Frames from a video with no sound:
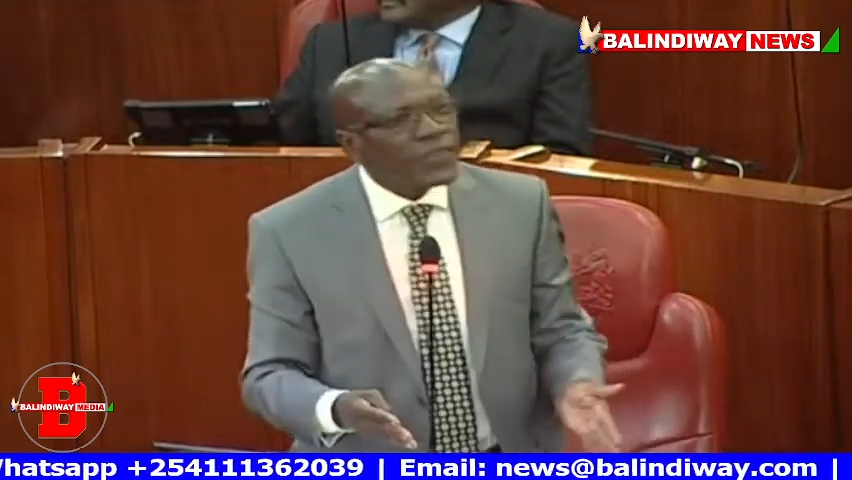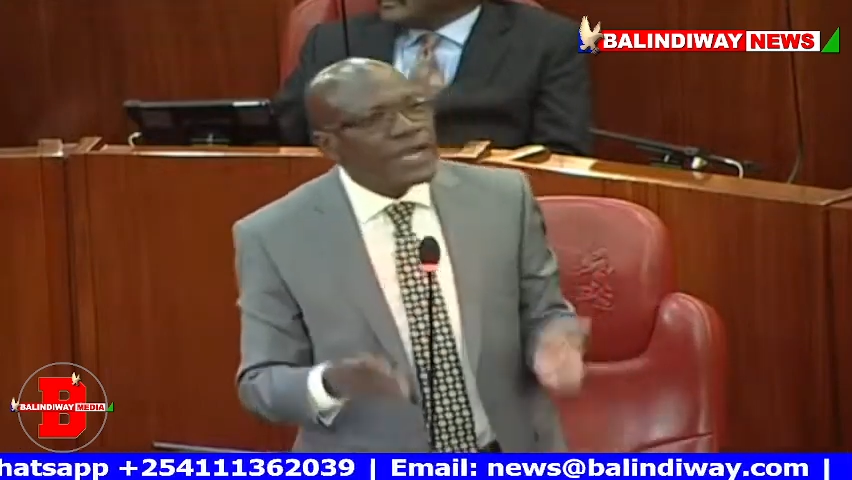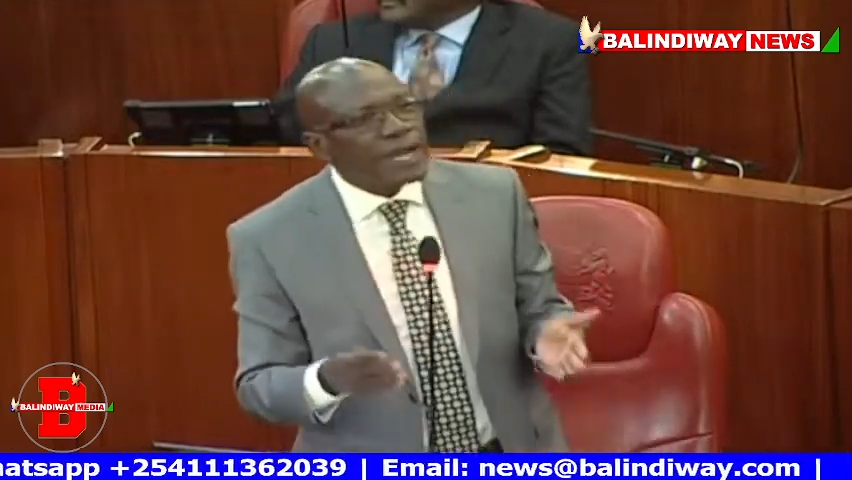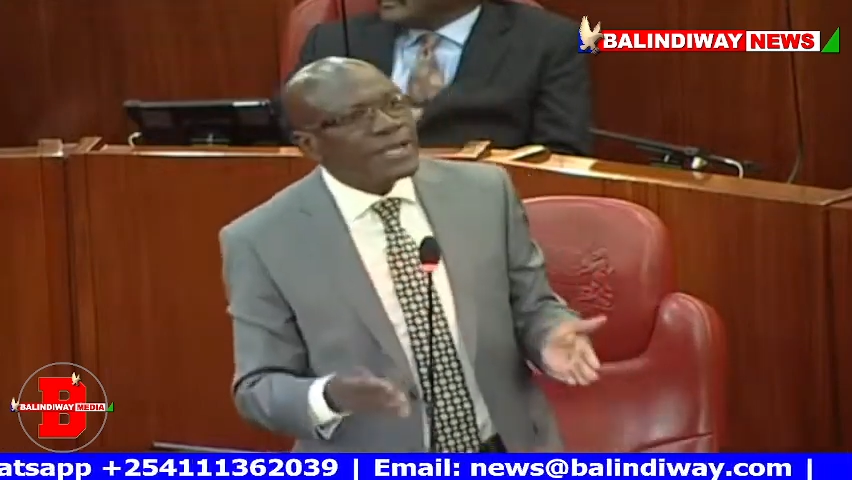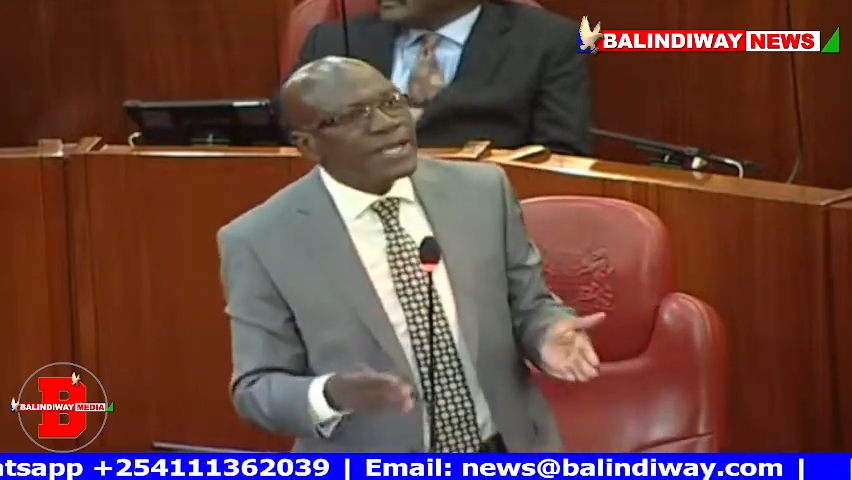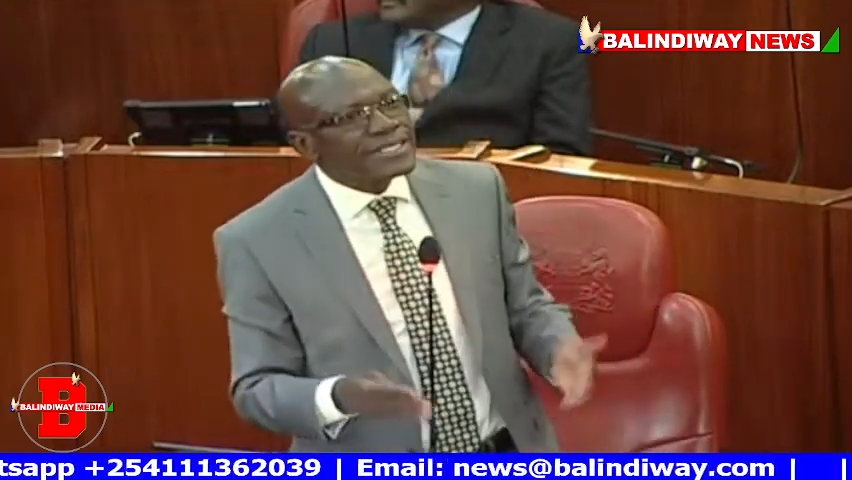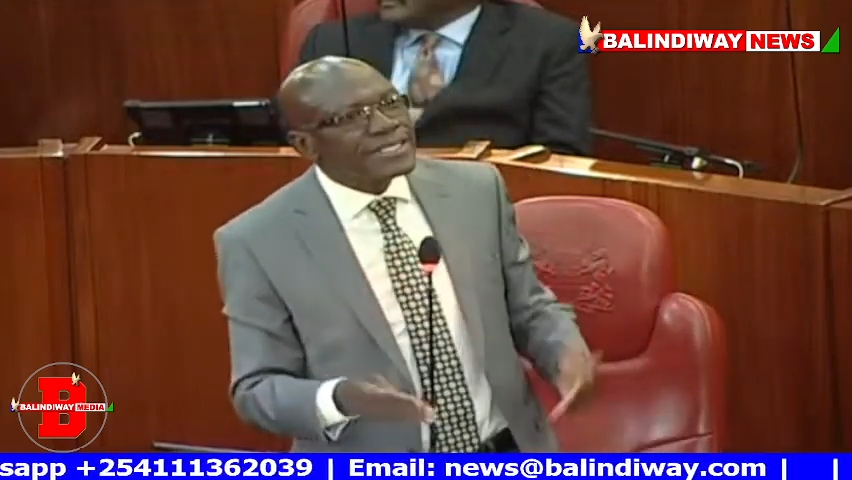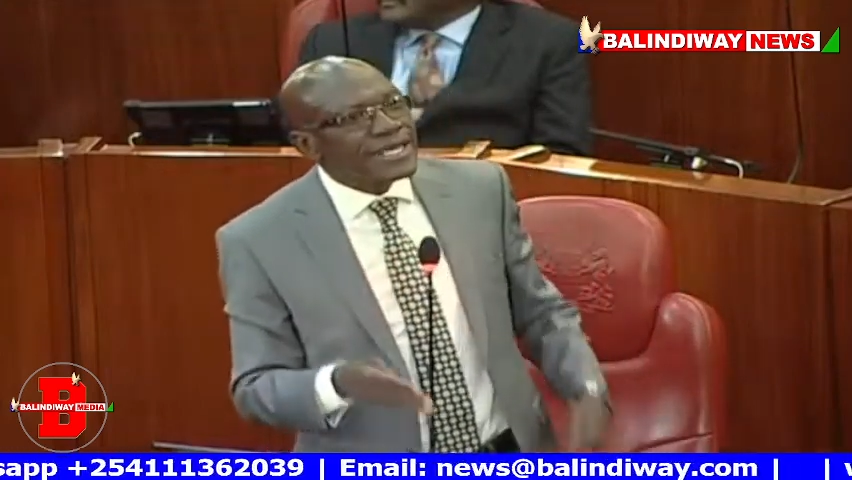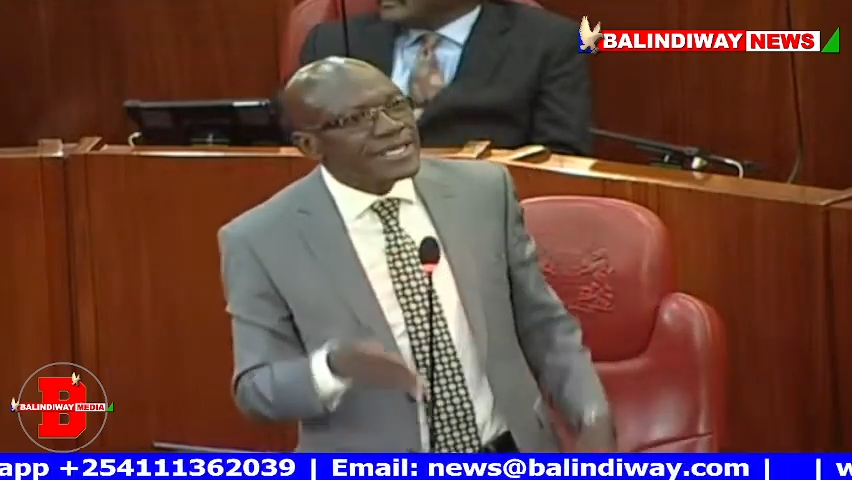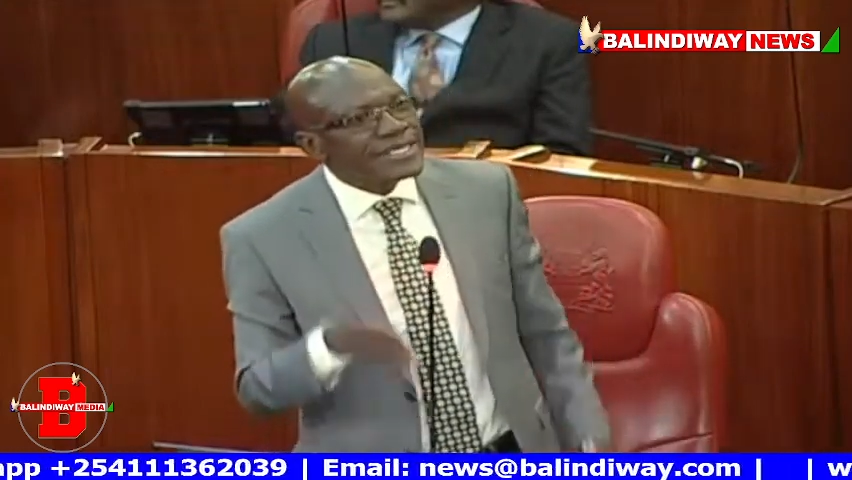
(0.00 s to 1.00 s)
the governors
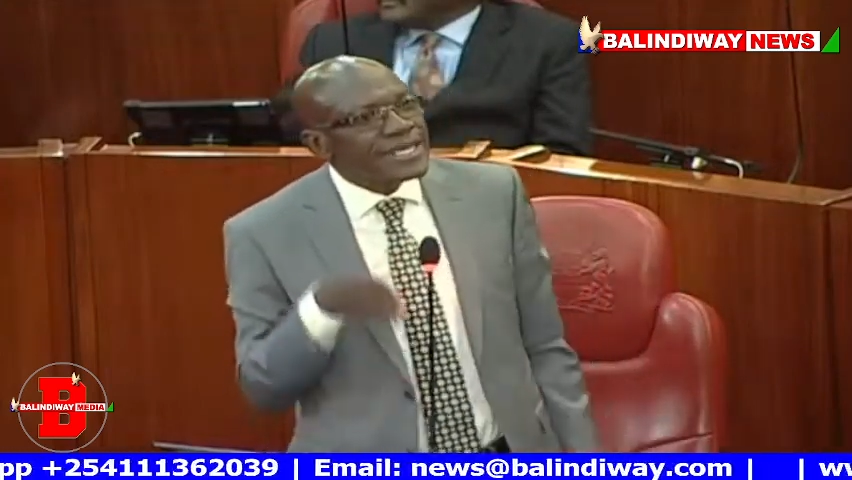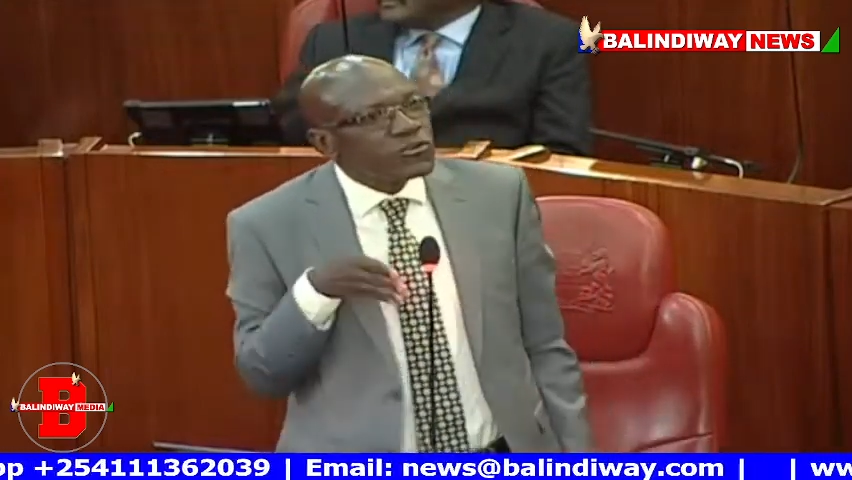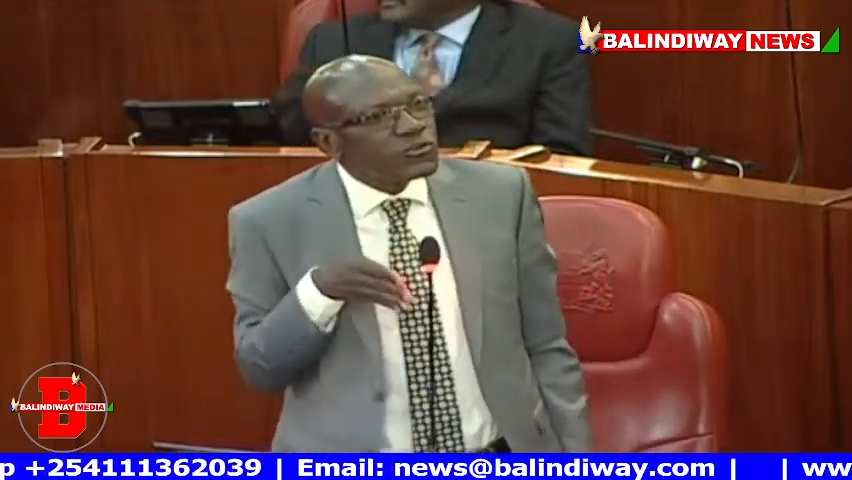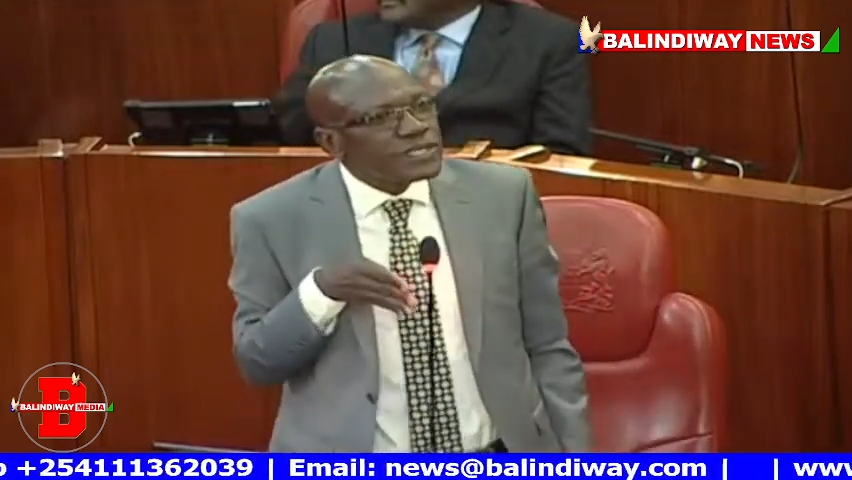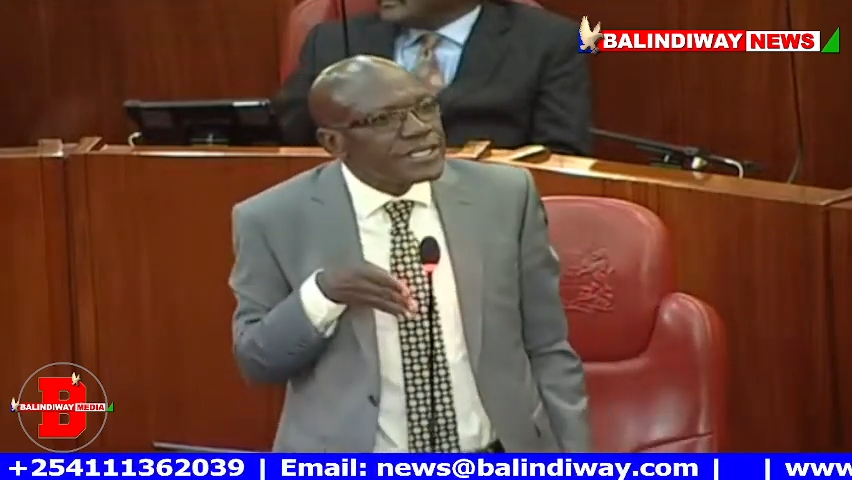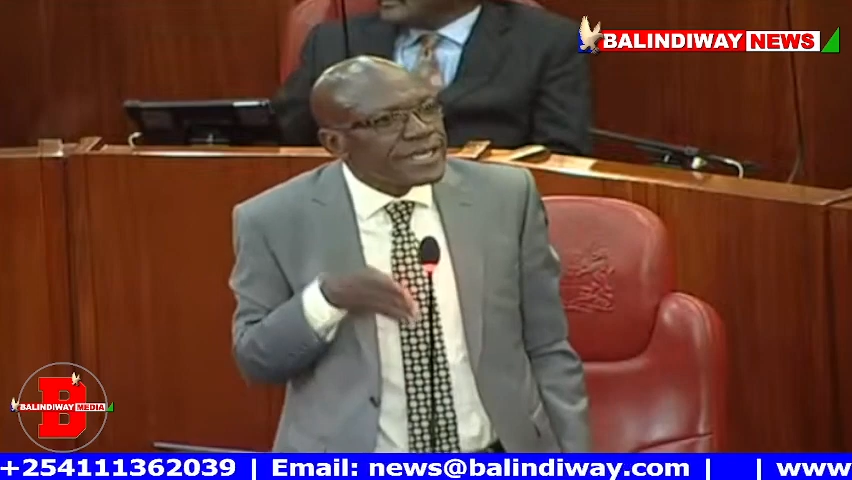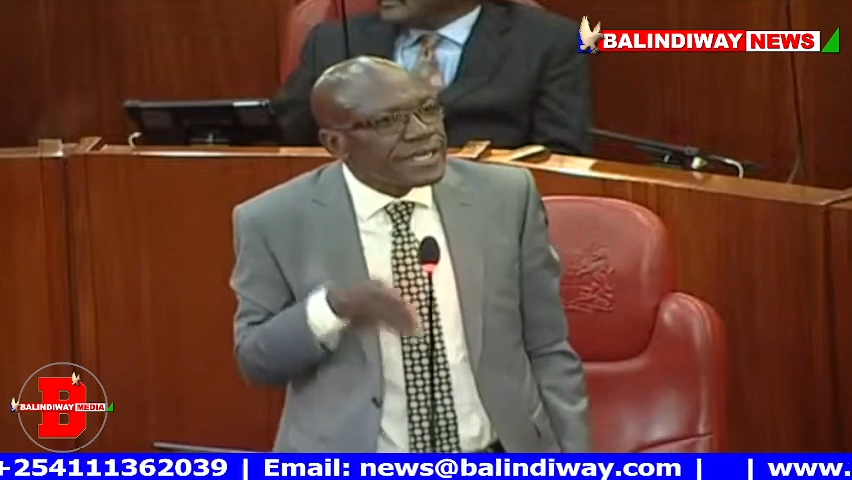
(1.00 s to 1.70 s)
then start treating